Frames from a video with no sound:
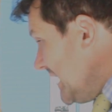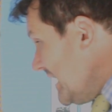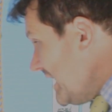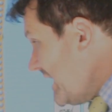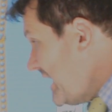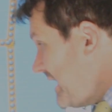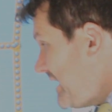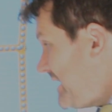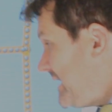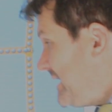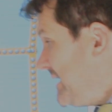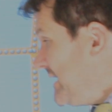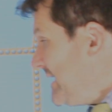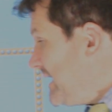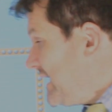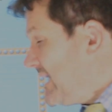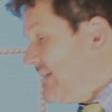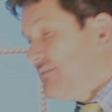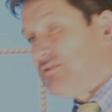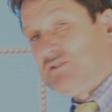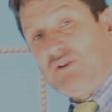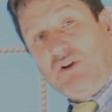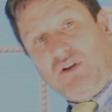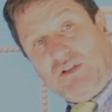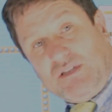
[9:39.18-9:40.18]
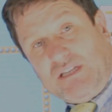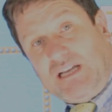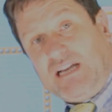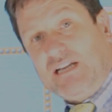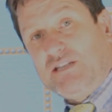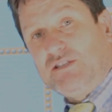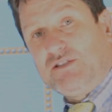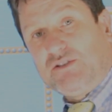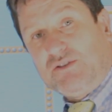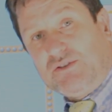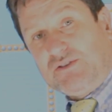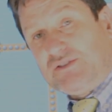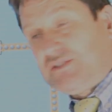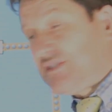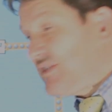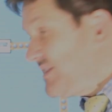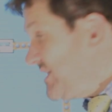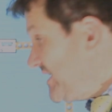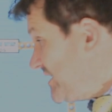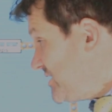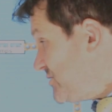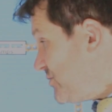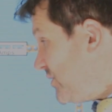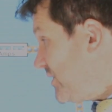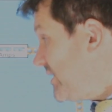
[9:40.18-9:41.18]
here, it gives all 9 joules to
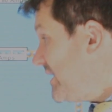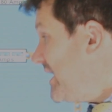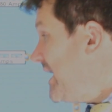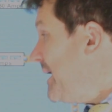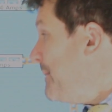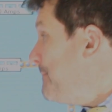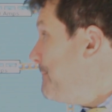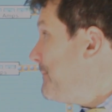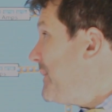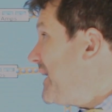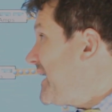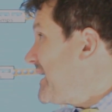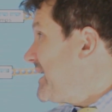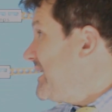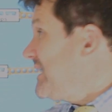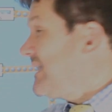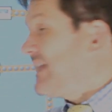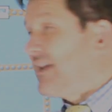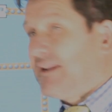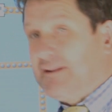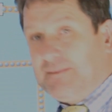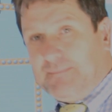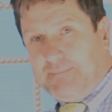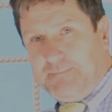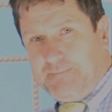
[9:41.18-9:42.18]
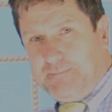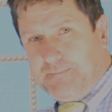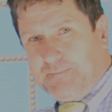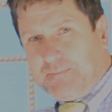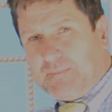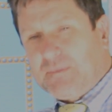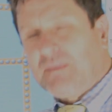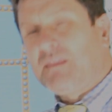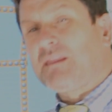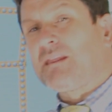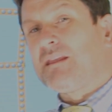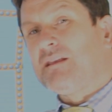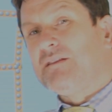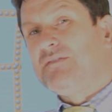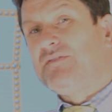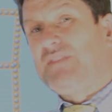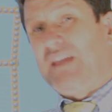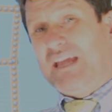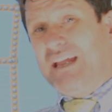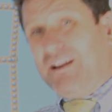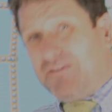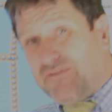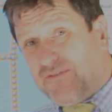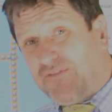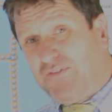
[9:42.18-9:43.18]
this one and back again.
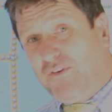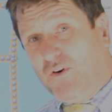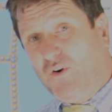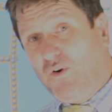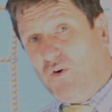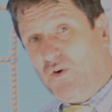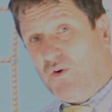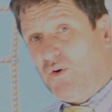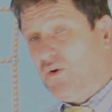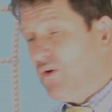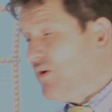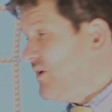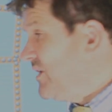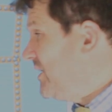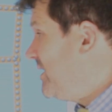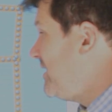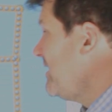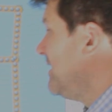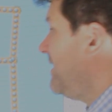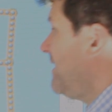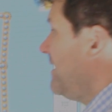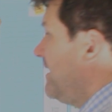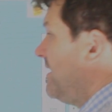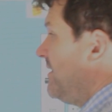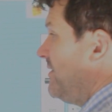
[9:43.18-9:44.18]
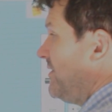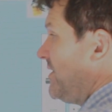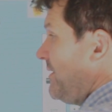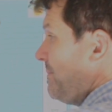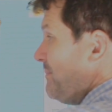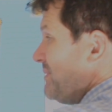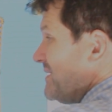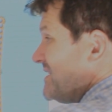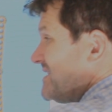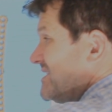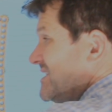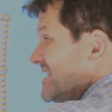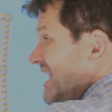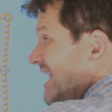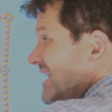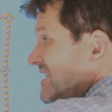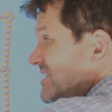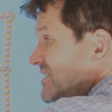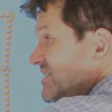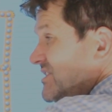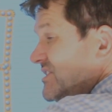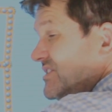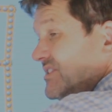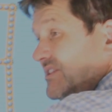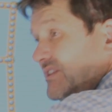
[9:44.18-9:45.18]
Therefore, the
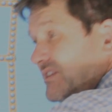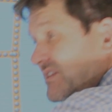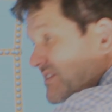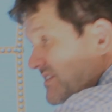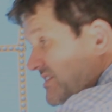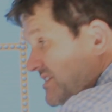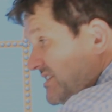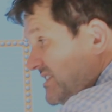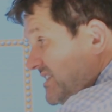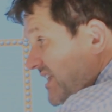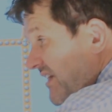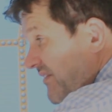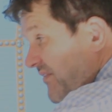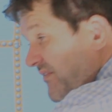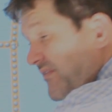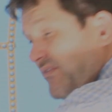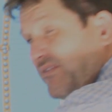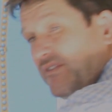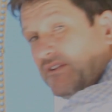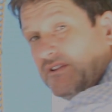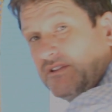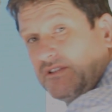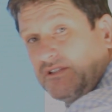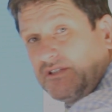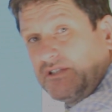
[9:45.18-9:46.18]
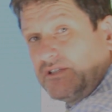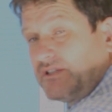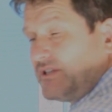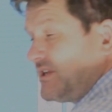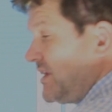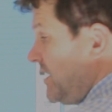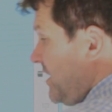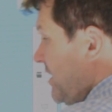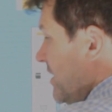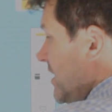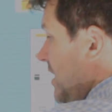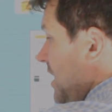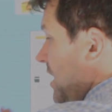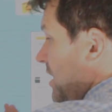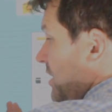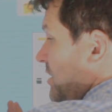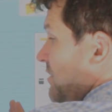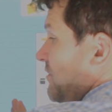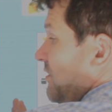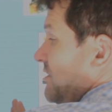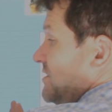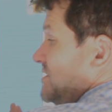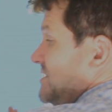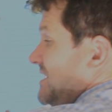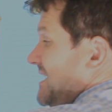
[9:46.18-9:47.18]
potential difference
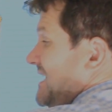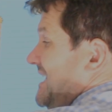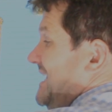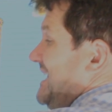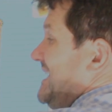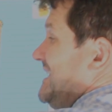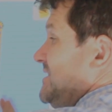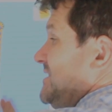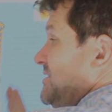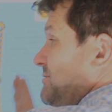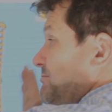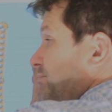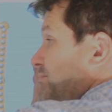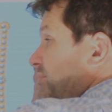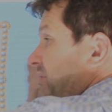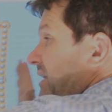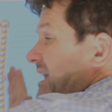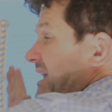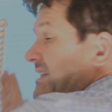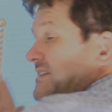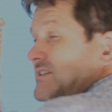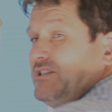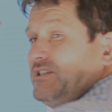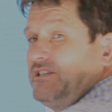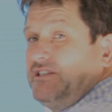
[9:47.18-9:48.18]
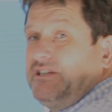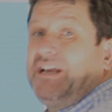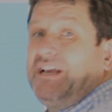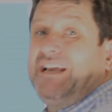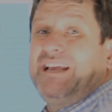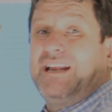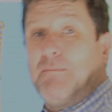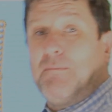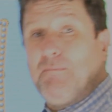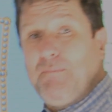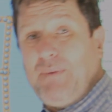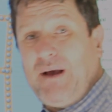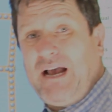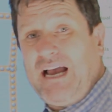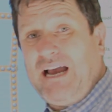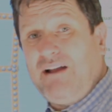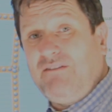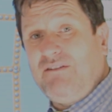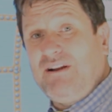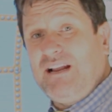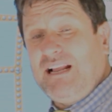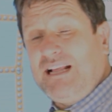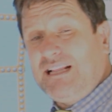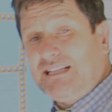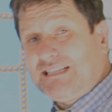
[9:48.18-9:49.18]
across each branch in a
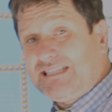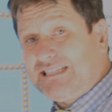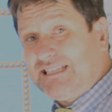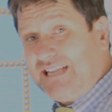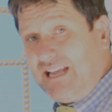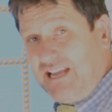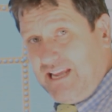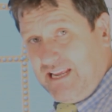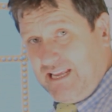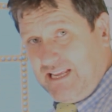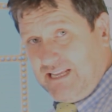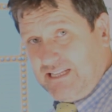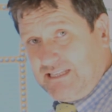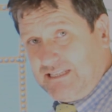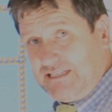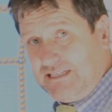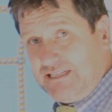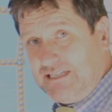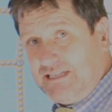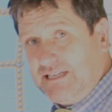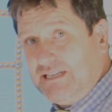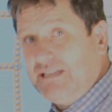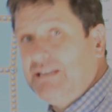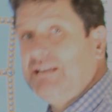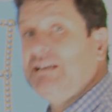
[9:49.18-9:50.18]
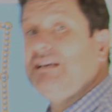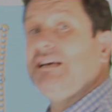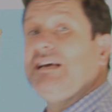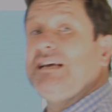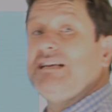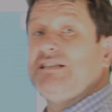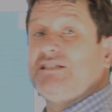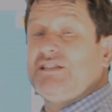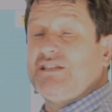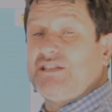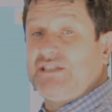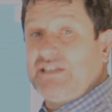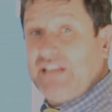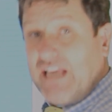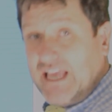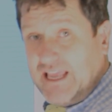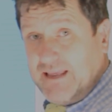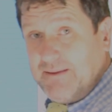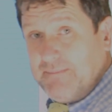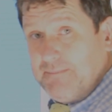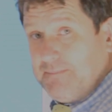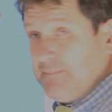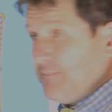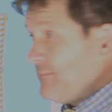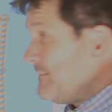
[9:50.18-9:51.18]
parallel circuit is the
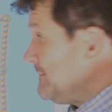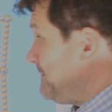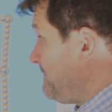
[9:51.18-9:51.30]
same.